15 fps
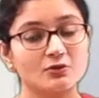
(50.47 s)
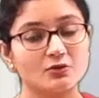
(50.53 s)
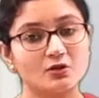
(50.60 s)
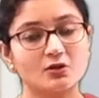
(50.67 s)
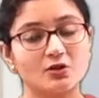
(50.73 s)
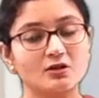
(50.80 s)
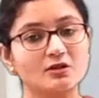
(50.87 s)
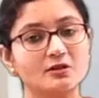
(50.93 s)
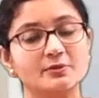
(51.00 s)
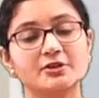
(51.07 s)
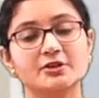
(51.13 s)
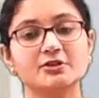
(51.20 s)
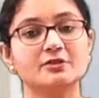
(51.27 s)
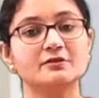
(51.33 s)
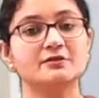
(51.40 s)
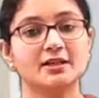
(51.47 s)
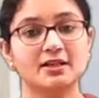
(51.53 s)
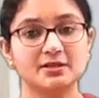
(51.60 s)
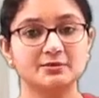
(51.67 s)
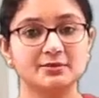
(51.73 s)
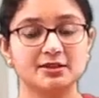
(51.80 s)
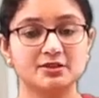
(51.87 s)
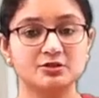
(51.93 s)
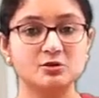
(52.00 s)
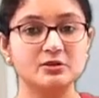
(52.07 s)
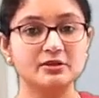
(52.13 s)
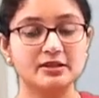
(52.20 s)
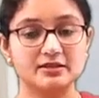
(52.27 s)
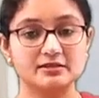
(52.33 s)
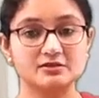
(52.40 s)
Longer period of time it
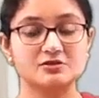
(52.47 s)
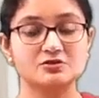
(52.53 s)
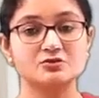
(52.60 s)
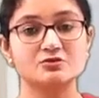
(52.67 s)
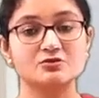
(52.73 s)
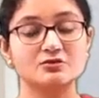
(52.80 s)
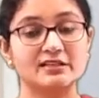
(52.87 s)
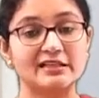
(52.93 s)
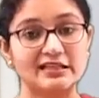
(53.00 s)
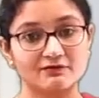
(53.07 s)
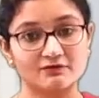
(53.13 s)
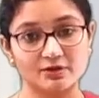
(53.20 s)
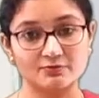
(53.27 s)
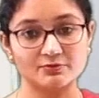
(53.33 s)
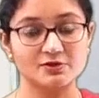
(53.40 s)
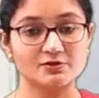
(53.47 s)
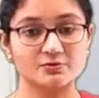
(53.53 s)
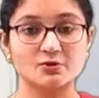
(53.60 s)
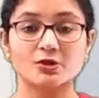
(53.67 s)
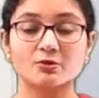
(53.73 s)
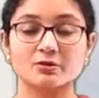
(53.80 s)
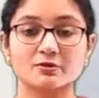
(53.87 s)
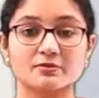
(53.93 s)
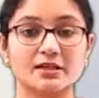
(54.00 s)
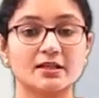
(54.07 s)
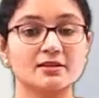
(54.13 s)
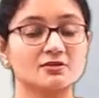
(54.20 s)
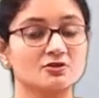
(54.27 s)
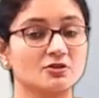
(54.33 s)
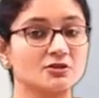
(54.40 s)
gets to develop this problem. That
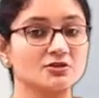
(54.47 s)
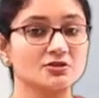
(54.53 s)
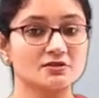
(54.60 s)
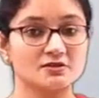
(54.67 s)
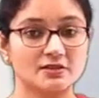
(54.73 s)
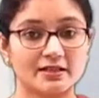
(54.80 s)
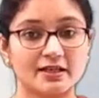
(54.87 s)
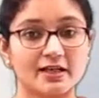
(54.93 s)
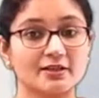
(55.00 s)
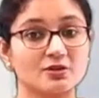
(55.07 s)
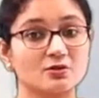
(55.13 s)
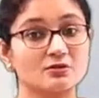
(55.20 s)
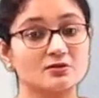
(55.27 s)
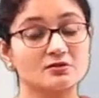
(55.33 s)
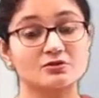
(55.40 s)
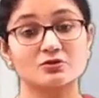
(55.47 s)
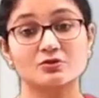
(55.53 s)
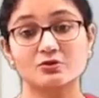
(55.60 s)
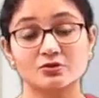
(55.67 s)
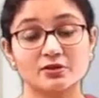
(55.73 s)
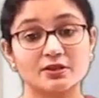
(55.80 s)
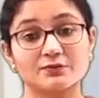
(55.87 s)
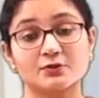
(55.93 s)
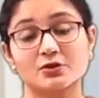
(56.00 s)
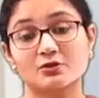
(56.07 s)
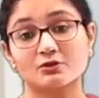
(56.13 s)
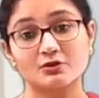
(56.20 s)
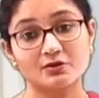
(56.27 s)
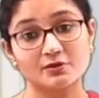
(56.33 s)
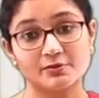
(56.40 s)
is not just an acute, it's chronic for a
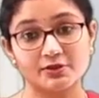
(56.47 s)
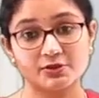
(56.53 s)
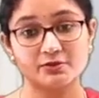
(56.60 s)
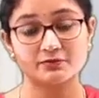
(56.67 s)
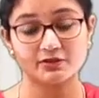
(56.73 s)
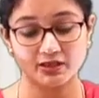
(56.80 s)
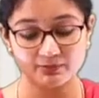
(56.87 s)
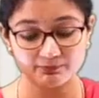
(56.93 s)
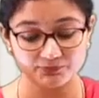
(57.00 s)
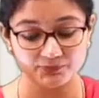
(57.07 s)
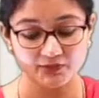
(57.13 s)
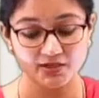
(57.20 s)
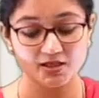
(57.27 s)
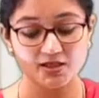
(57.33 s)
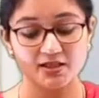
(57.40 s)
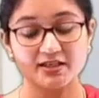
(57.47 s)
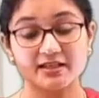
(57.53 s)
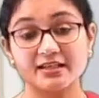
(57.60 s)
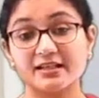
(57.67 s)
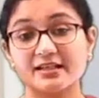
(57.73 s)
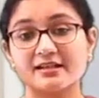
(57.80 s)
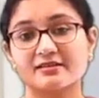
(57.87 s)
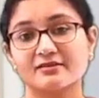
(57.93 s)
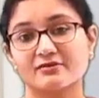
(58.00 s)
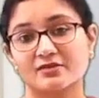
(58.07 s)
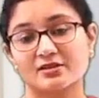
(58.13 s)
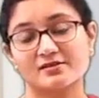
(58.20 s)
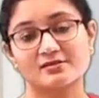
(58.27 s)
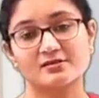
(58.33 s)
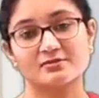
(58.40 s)
longer period of time.
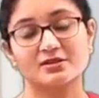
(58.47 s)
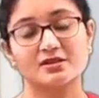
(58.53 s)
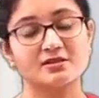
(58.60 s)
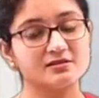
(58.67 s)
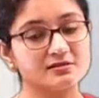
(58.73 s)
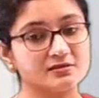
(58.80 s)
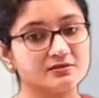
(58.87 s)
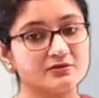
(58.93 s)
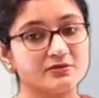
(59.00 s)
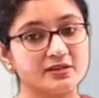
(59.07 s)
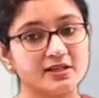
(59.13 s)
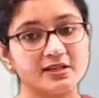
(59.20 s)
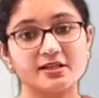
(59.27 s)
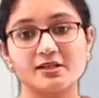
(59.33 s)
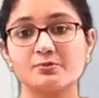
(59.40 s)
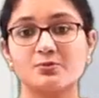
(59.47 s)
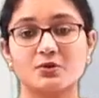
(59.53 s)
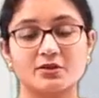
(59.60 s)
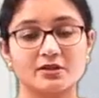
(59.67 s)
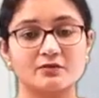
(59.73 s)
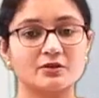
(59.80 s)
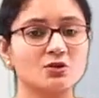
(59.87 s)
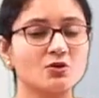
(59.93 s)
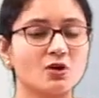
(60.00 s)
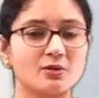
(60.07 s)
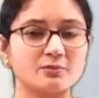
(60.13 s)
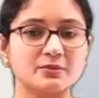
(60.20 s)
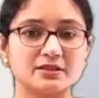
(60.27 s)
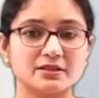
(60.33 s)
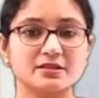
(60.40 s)
Irreversible, this is a very important word.
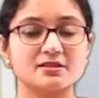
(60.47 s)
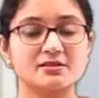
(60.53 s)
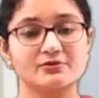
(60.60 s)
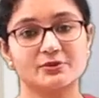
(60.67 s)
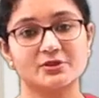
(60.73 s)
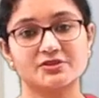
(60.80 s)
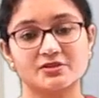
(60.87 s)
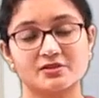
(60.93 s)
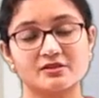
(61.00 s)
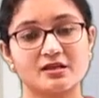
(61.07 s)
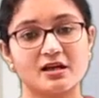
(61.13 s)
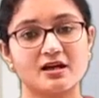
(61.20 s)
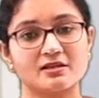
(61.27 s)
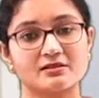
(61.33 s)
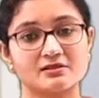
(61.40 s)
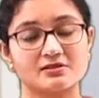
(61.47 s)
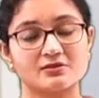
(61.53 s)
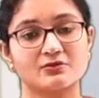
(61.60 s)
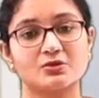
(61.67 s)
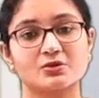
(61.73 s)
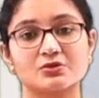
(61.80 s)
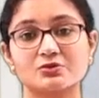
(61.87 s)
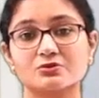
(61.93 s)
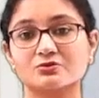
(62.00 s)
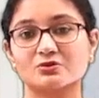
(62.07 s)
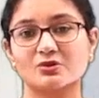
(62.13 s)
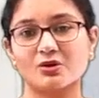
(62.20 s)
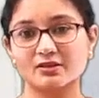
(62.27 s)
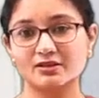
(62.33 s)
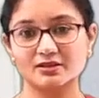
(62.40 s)
Commonly this question is asked for you,
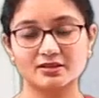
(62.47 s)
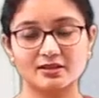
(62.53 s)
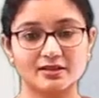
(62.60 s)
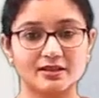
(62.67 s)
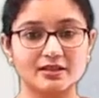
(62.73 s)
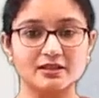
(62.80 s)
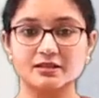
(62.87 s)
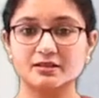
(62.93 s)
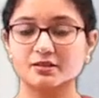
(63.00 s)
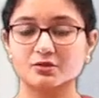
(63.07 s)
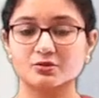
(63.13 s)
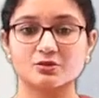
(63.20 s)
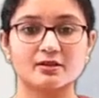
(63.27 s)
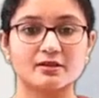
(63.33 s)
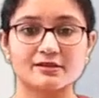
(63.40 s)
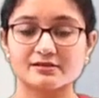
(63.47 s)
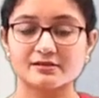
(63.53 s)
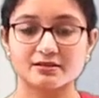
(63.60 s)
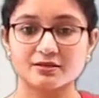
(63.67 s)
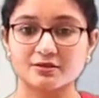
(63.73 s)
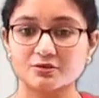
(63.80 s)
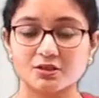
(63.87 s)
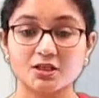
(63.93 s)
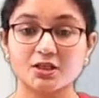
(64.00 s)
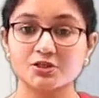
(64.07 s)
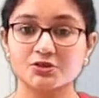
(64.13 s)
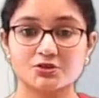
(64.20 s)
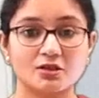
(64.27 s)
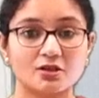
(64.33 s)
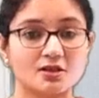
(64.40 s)
not in an LAQ or SAQ.
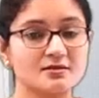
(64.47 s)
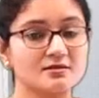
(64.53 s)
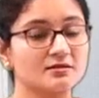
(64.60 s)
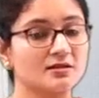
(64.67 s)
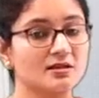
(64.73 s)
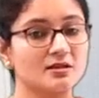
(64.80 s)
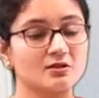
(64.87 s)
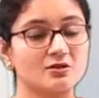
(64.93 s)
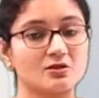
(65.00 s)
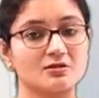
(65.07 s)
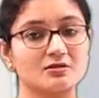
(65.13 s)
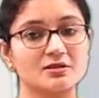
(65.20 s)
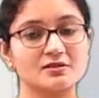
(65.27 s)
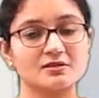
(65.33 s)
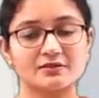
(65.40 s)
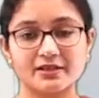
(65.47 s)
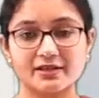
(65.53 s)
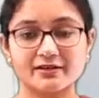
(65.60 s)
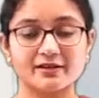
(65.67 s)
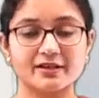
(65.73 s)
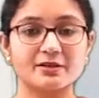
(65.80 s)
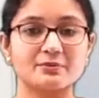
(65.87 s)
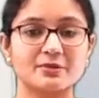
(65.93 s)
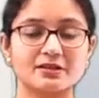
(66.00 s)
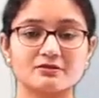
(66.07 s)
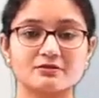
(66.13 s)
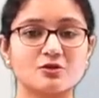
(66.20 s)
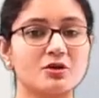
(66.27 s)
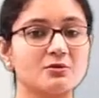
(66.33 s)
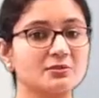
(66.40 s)
Short answer, long answer, very rare, but
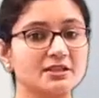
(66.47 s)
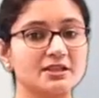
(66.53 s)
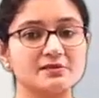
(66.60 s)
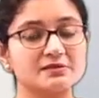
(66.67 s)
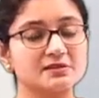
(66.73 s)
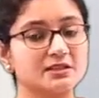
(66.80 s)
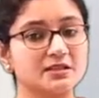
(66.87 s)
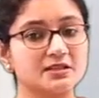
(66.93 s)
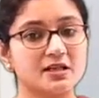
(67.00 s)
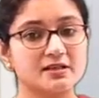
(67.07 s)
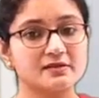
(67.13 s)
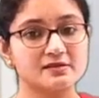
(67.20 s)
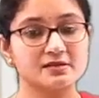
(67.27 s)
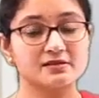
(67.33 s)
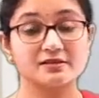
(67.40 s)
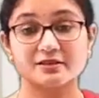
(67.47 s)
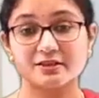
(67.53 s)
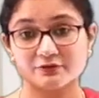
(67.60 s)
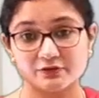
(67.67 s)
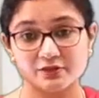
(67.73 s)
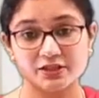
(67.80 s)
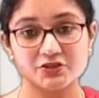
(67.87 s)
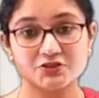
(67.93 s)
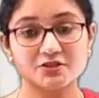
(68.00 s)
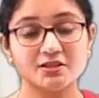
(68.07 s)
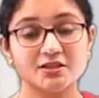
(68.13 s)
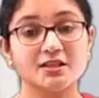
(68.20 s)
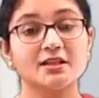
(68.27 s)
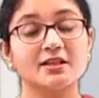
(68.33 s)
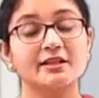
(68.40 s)
commonly I've seen asked as a definition.
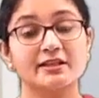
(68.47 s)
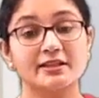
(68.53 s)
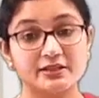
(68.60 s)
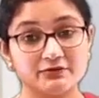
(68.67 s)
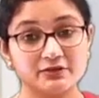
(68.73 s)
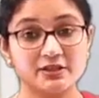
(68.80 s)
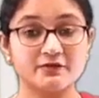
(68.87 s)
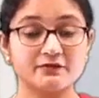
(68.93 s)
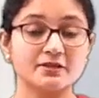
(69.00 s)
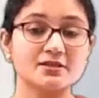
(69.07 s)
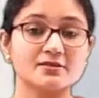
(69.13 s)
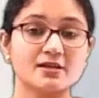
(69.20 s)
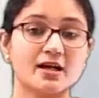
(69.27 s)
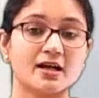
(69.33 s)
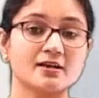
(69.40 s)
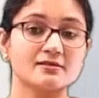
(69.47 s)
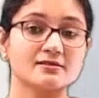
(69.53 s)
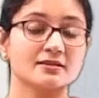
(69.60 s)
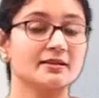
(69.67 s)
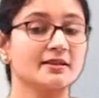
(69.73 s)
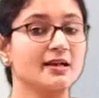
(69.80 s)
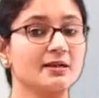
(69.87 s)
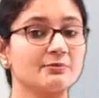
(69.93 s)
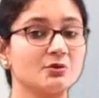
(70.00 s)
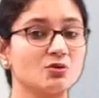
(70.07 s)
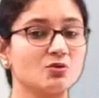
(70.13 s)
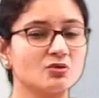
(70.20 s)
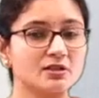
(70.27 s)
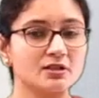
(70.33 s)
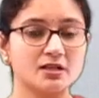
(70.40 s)
Even if it is asked, it can be
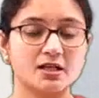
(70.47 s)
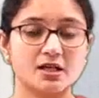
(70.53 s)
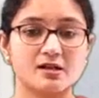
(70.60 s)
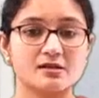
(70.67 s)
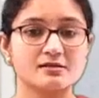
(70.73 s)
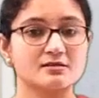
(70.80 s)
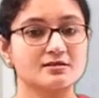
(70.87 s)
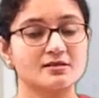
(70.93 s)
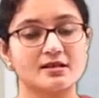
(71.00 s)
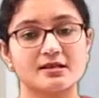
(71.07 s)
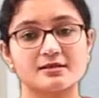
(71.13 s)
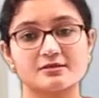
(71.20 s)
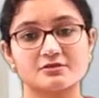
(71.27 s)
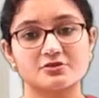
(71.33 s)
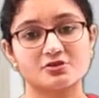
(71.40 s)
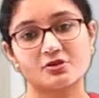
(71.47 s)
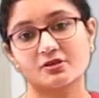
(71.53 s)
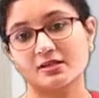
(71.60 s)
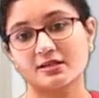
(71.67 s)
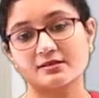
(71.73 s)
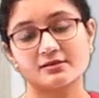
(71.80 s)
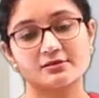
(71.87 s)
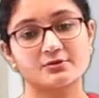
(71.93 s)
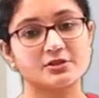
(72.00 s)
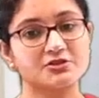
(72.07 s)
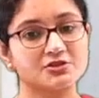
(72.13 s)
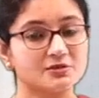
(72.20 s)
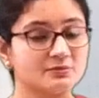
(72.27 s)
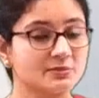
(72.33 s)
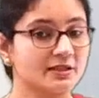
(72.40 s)
only asked as a short answer
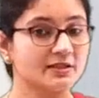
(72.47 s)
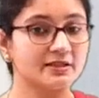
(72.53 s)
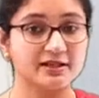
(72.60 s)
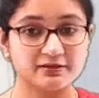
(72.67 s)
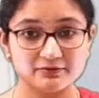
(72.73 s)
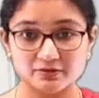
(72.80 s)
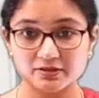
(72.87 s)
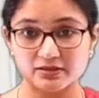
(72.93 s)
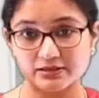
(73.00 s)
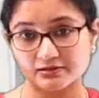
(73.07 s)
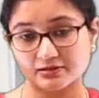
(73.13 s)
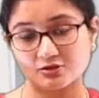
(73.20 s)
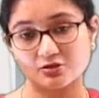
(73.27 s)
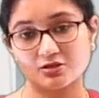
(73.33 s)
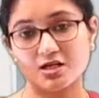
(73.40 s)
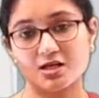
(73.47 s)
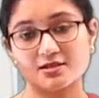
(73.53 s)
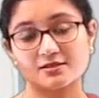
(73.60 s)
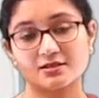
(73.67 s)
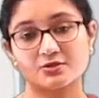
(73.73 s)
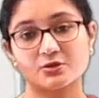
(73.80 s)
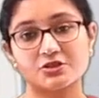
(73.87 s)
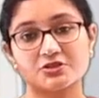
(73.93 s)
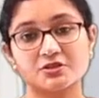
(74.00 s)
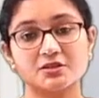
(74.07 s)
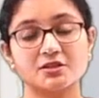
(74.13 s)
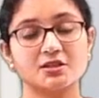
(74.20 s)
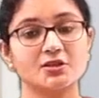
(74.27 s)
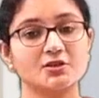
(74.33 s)
question, but never as a long answer question.